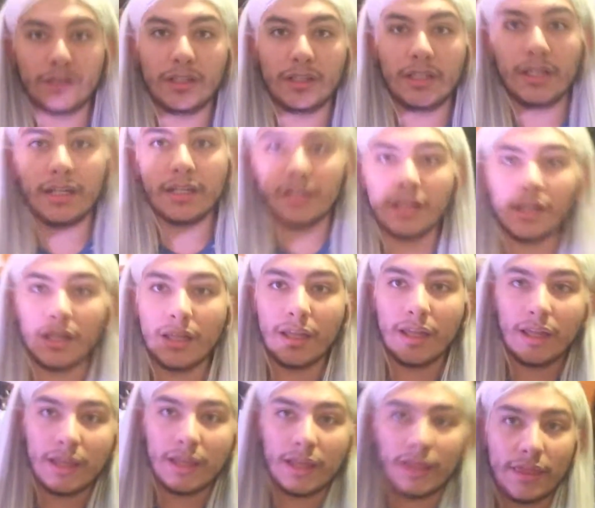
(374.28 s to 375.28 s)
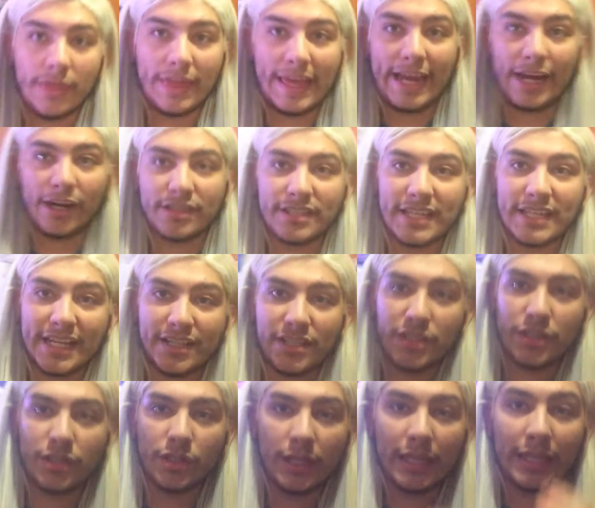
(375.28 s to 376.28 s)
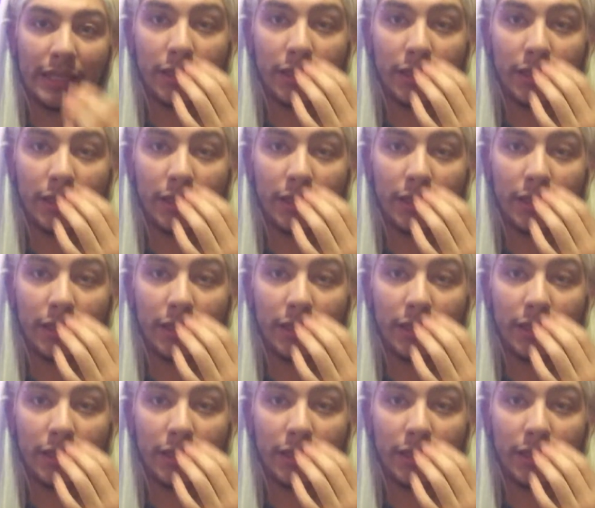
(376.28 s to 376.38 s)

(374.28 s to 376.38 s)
you look, the hair tends to,